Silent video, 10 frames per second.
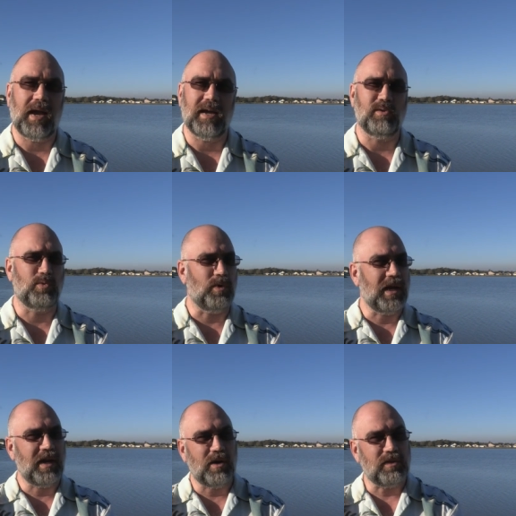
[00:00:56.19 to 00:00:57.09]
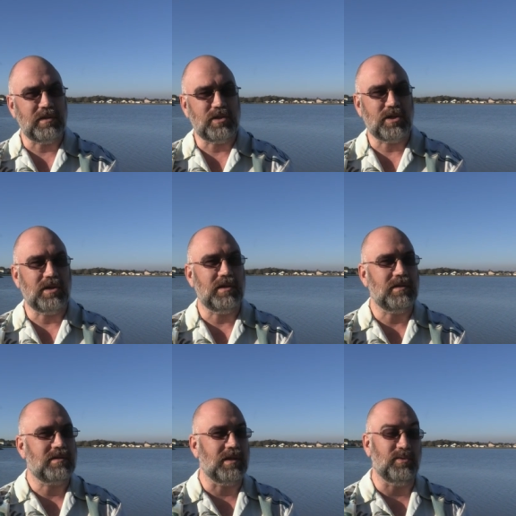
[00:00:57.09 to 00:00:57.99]
I had great health
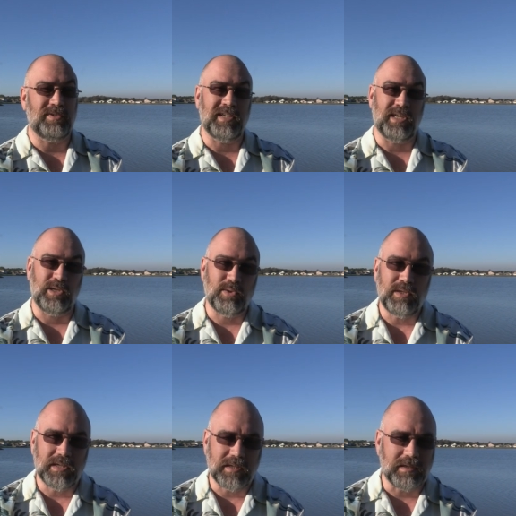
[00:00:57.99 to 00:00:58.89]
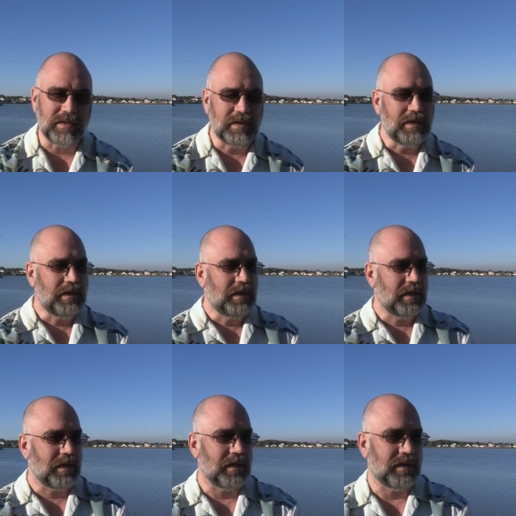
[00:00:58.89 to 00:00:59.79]
insurance. I was in a union,
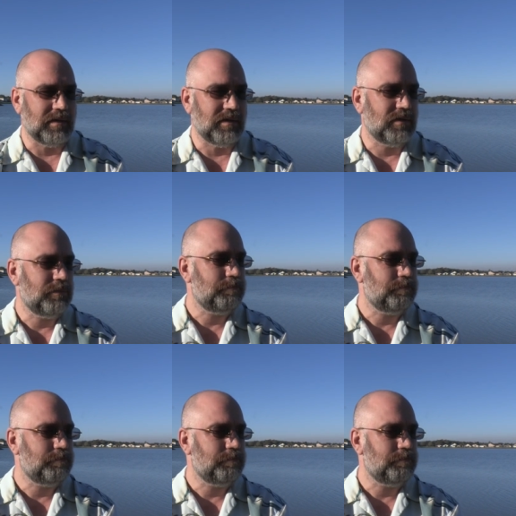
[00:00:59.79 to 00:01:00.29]
and